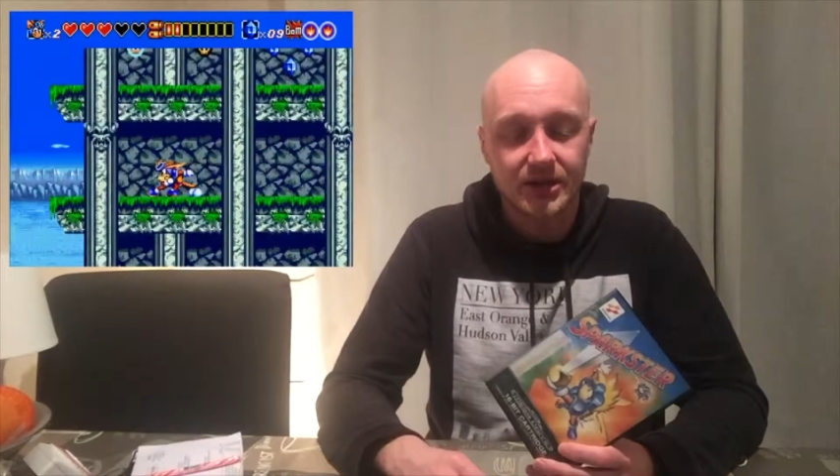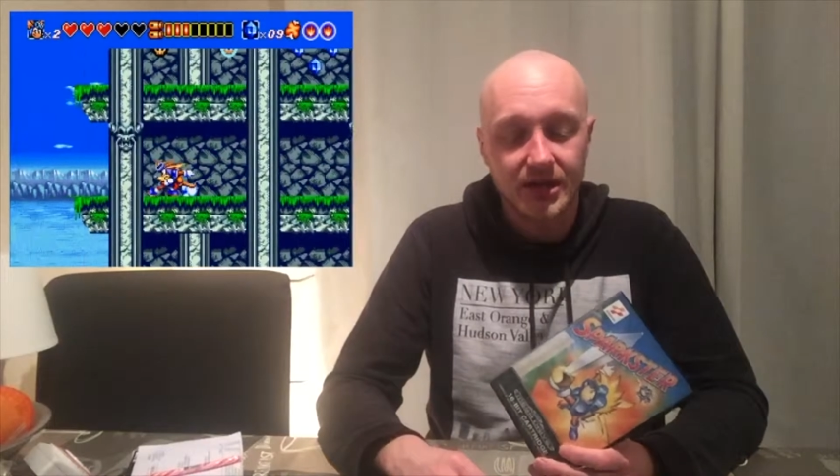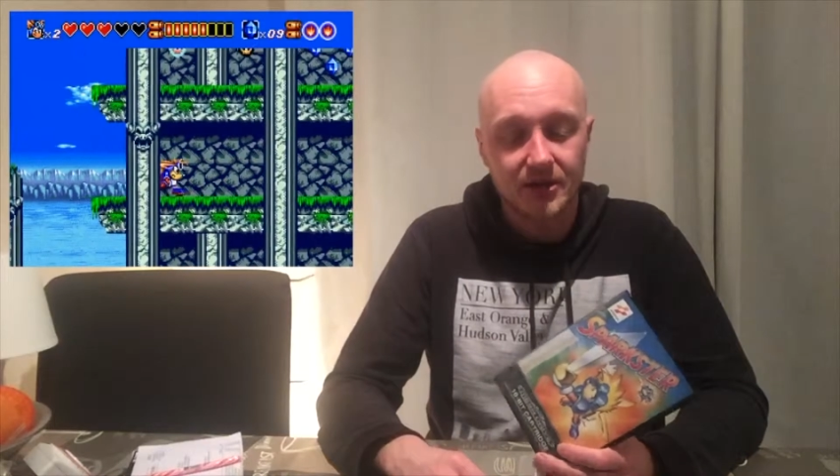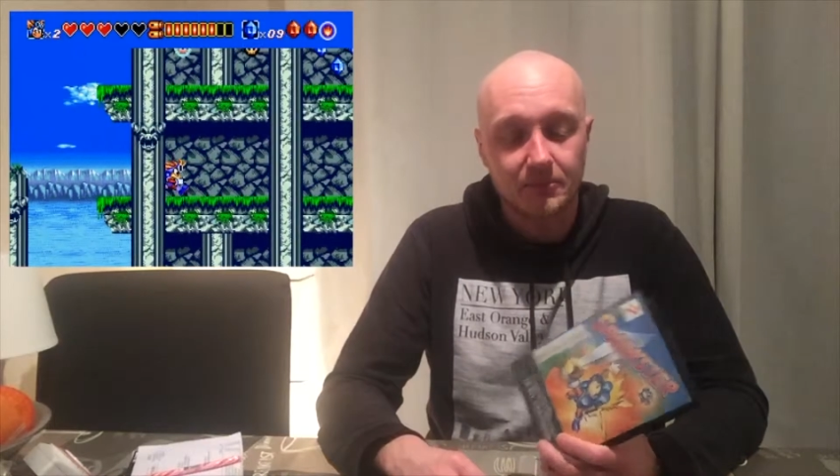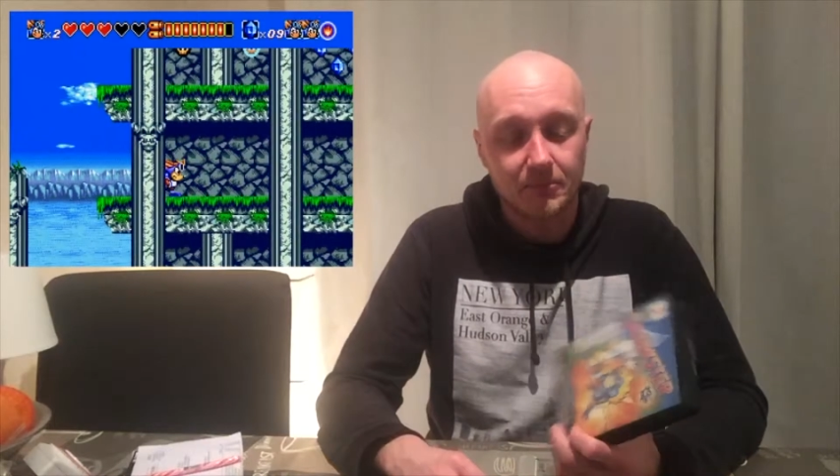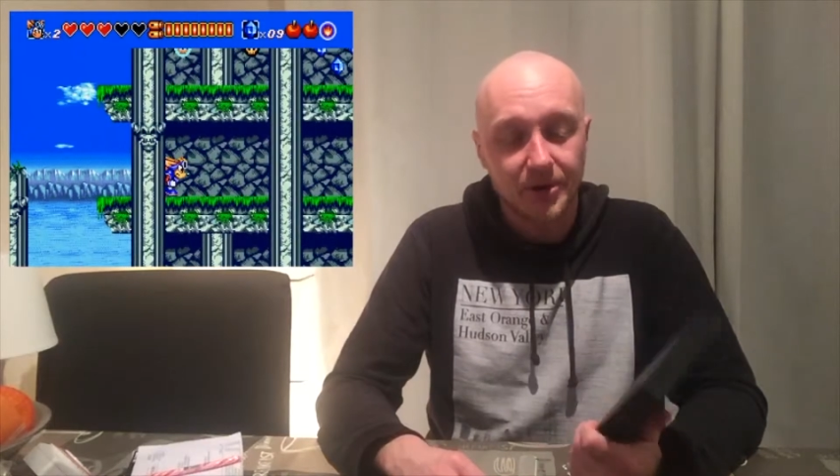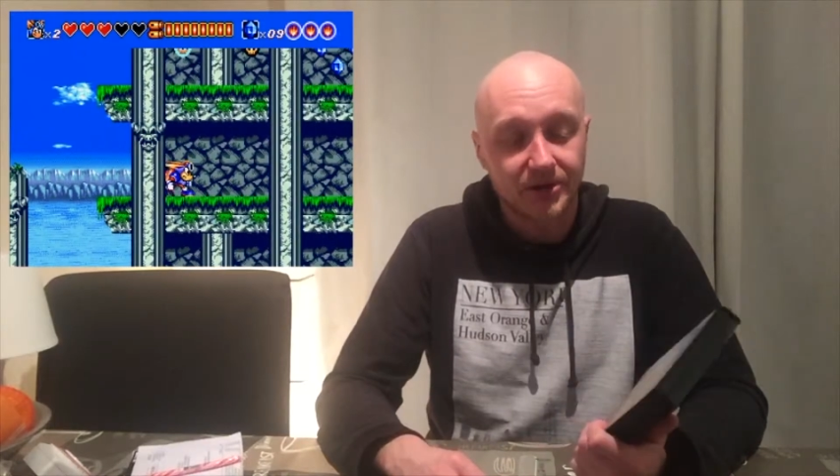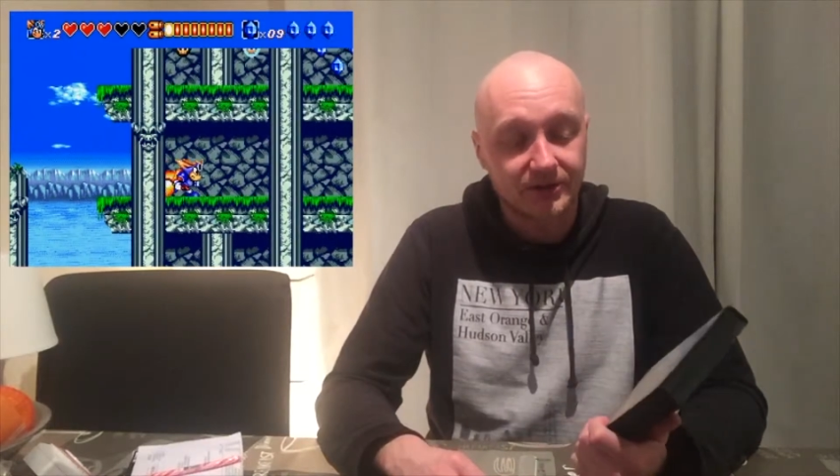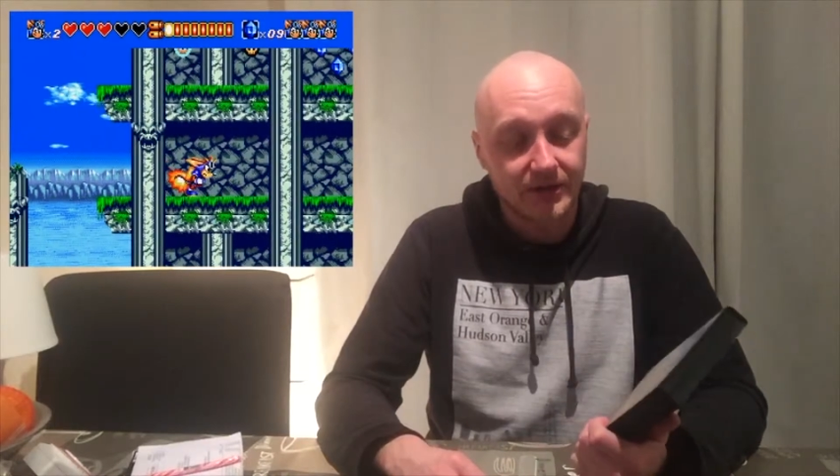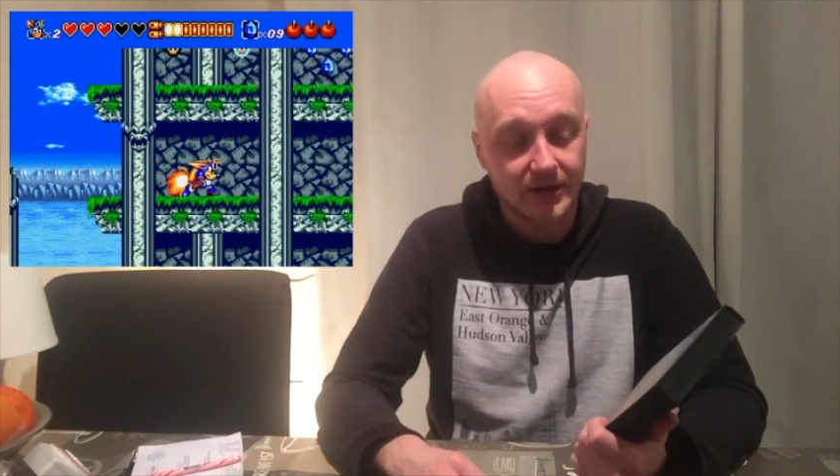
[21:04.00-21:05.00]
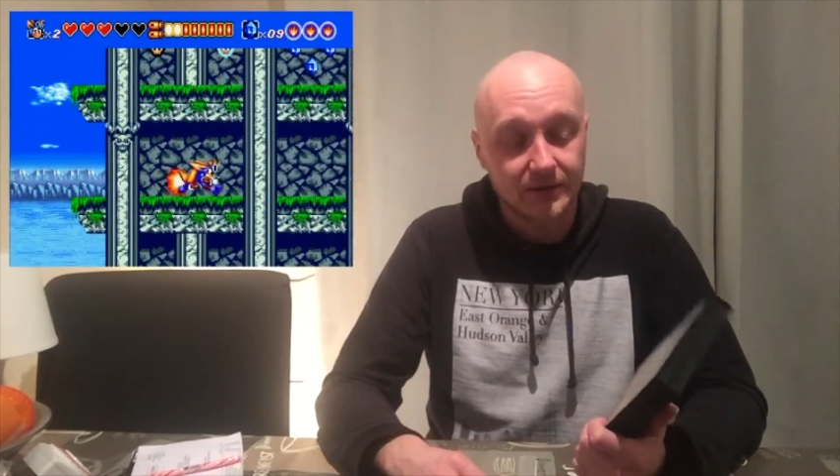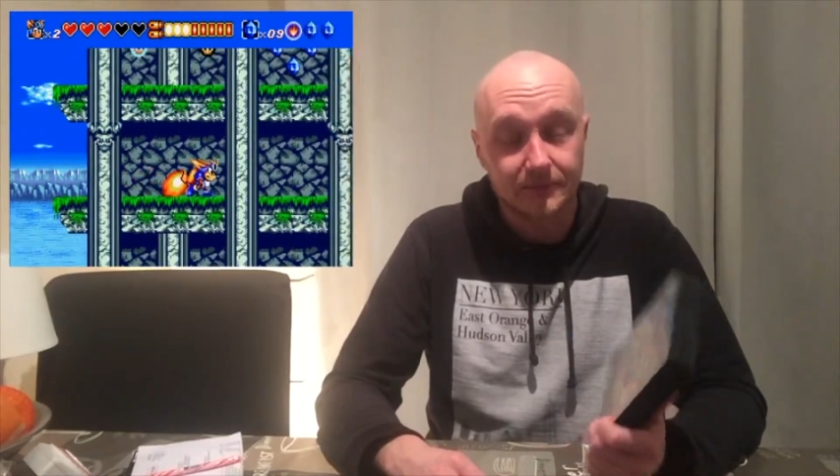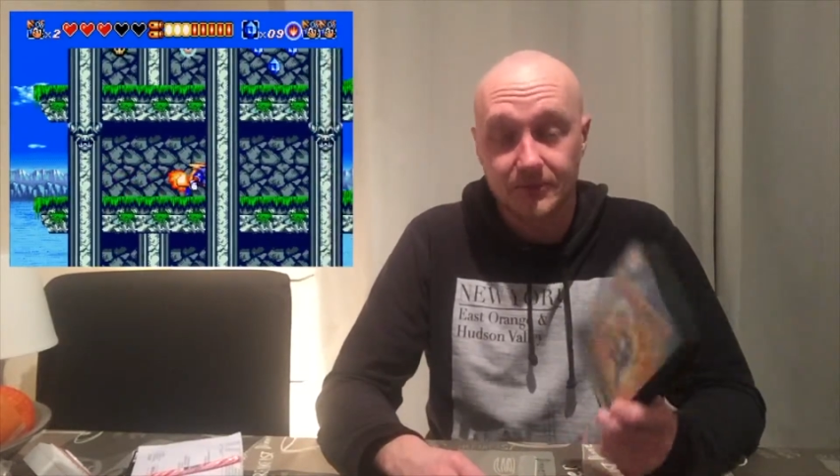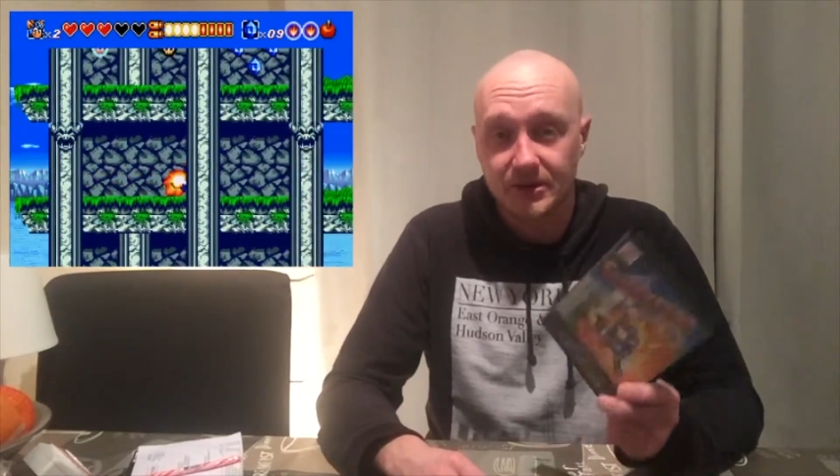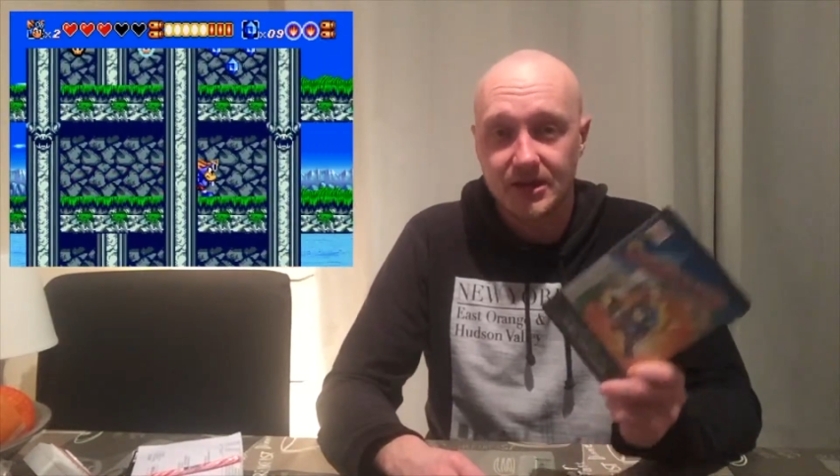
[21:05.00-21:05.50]
game. But
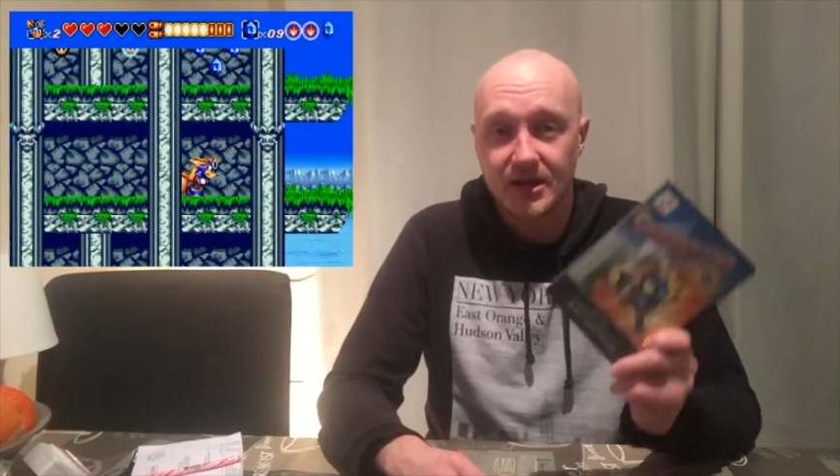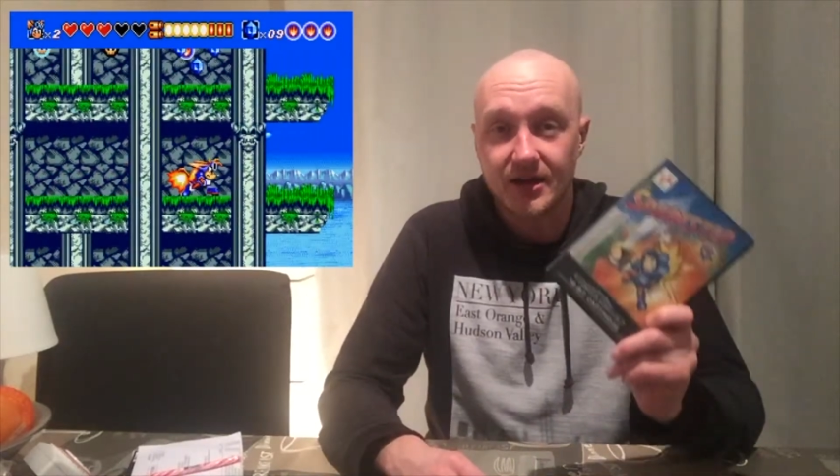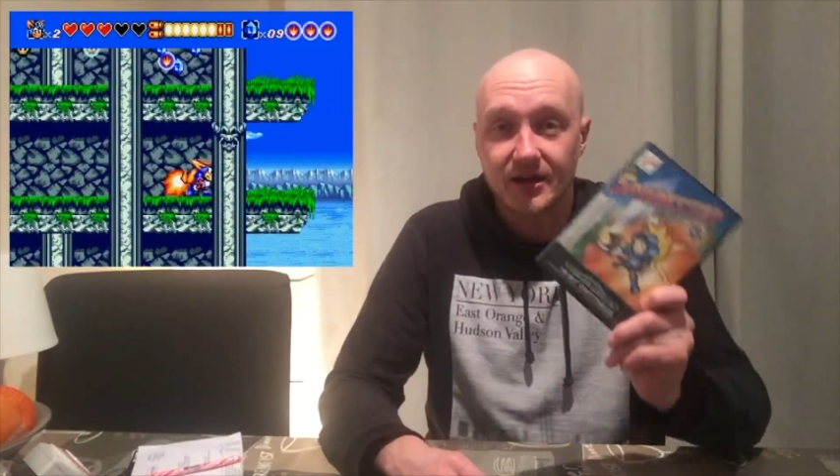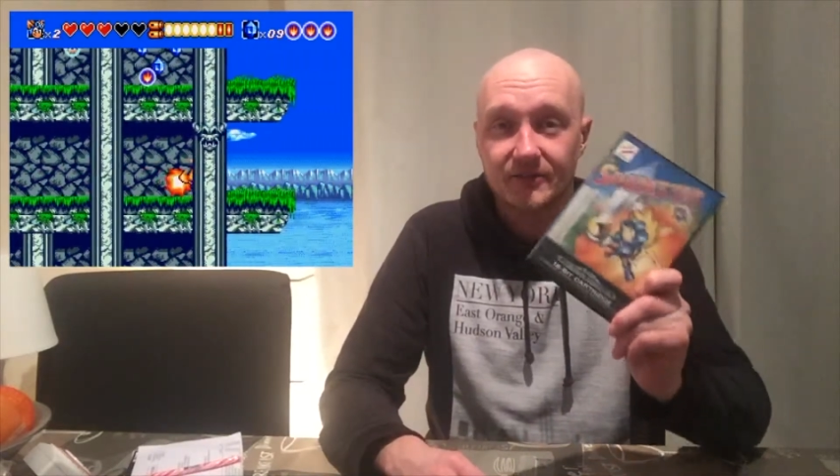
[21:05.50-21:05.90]
yeah,